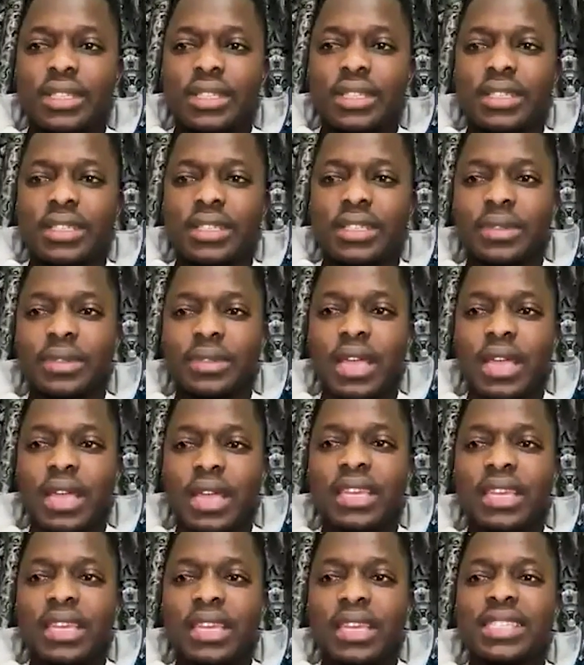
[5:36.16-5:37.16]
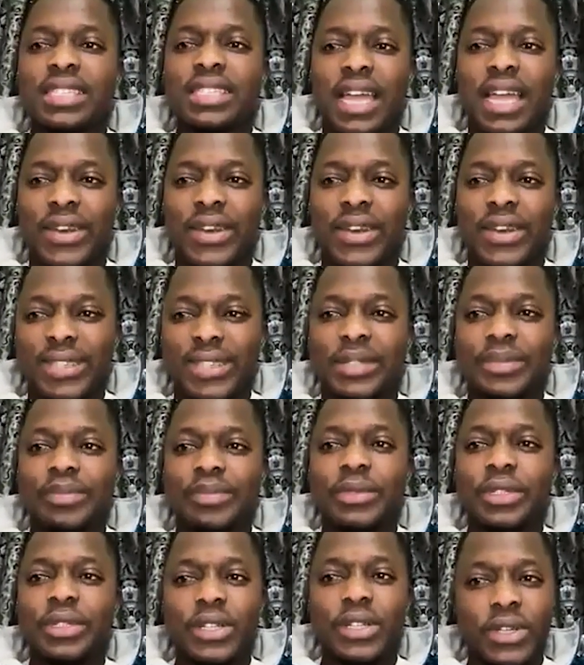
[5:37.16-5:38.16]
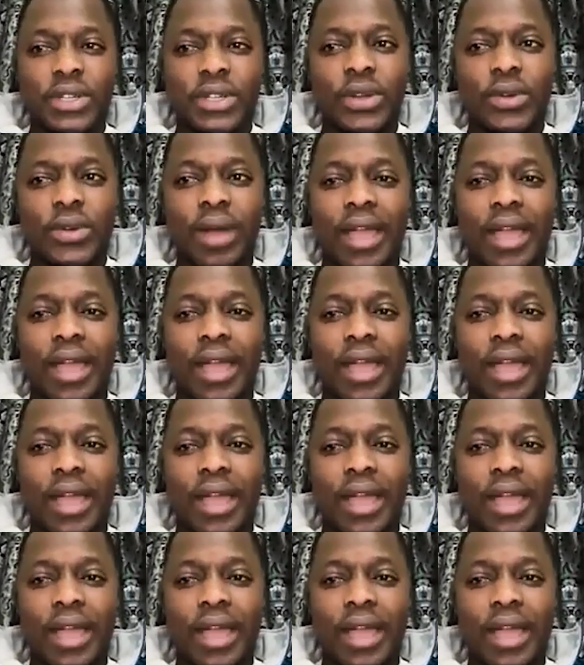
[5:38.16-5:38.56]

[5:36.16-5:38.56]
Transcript: and it cannot. Do you know why?